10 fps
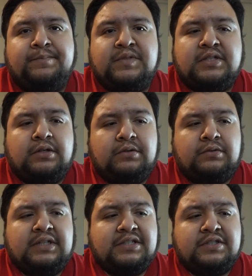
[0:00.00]
So
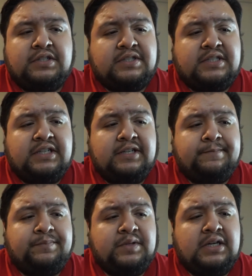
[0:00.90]
that's just it.
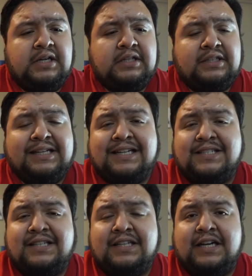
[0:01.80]
The
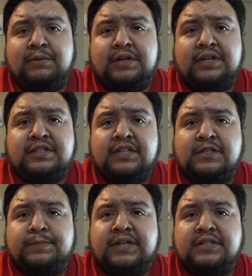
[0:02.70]
last thing that I wanted to
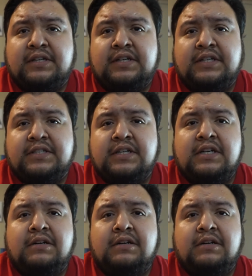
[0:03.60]
touch base on is